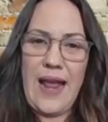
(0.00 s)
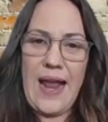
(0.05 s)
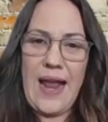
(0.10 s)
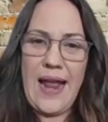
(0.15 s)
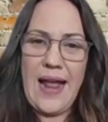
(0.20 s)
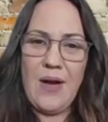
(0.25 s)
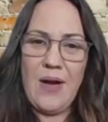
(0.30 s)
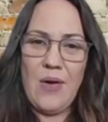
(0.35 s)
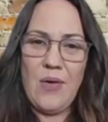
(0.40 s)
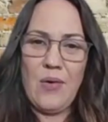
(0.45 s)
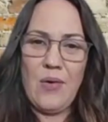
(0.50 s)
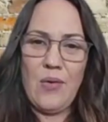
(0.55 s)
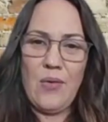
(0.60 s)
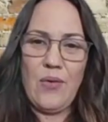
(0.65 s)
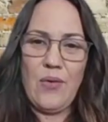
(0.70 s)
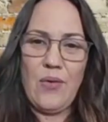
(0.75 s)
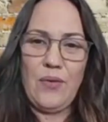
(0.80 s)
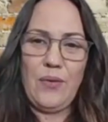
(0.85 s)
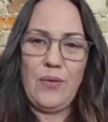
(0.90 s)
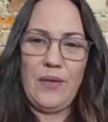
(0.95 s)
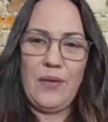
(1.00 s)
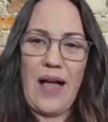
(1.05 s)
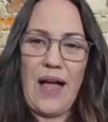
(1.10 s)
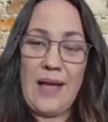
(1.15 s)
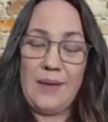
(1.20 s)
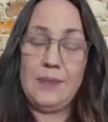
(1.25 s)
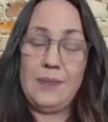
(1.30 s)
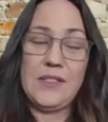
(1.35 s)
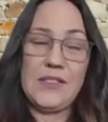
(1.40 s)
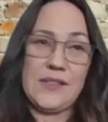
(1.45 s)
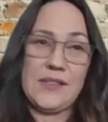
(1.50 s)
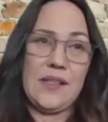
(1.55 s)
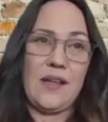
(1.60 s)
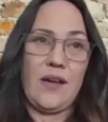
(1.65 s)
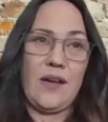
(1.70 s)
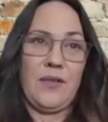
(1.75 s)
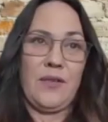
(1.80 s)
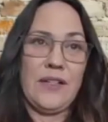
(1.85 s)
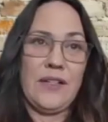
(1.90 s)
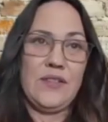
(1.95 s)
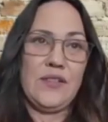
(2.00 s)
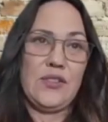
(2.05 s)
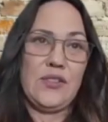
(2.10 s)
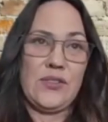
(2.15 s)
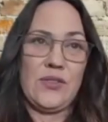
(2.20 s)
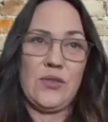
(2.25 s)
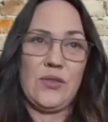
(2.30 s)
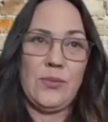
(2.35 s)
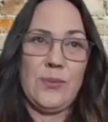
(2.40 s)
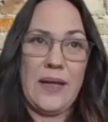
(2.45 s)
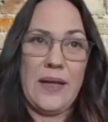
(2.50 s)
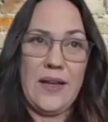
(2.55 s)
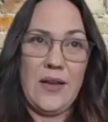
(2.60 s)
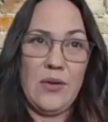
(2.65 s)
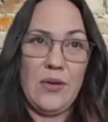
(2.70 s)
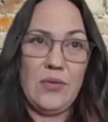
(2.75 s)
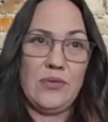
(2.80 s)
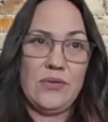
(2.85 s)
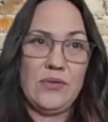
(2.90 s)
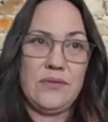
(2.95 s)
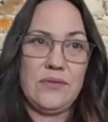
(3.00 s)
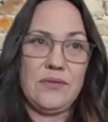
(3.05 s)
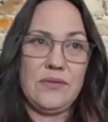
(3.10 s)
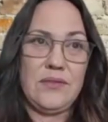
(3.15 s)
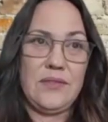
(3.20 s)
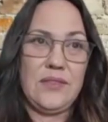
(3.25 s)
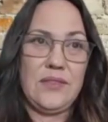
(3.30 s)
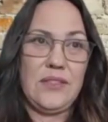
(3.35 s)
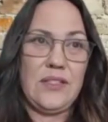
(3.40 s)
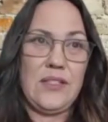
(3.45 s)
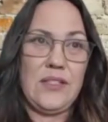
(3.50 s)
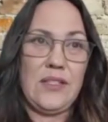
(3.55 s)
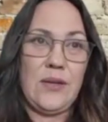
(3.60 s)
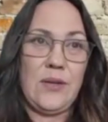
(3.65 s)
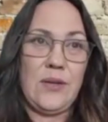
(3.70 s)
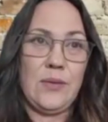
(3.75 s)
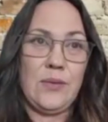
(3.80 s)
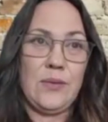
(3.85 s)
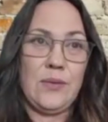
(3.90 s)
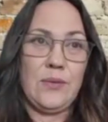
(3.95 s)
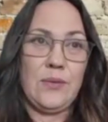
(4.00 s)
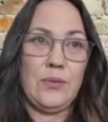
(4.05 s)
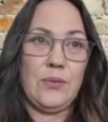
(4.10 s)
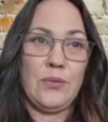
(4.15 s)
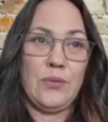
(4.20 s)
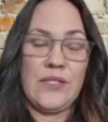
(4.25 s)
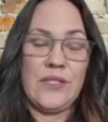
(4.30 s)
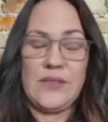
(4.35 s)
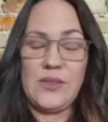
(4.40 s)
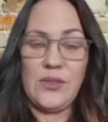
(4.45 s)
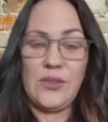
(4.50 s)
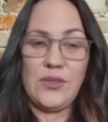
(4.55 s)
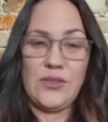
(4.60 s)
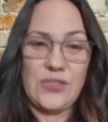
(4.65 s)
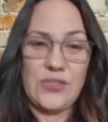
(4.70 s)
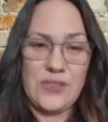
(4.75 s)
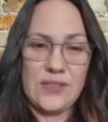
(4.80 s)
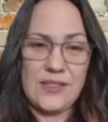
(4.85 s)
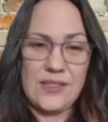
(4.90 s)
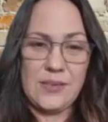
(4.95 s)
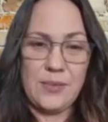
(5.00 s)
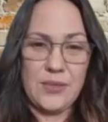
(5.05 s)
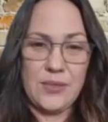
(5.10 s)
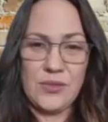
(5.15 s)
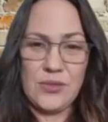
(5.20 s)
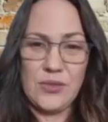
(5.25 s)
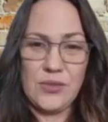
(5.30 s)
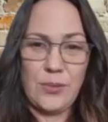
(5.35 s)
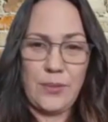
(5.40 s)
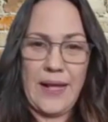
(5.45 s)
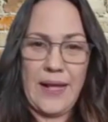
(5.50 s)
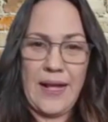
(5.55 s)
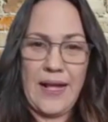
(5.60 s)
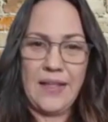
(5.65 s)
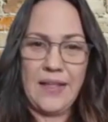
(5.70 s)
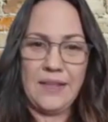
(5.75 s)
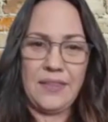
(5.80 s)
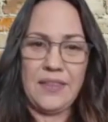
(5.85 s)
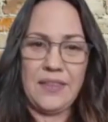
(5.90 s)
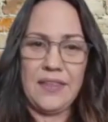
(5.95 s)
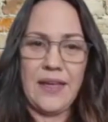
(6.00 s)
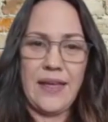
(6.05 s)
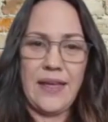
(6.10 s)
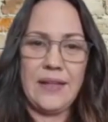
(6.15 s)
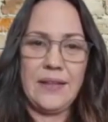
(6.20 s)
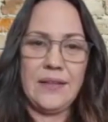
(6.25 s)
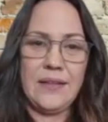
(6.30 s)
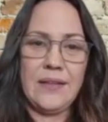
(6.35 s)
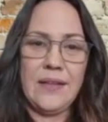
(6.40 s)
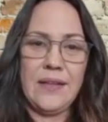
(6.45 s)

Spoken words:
how I'm discovering just through my own, you know, research and spiritual path that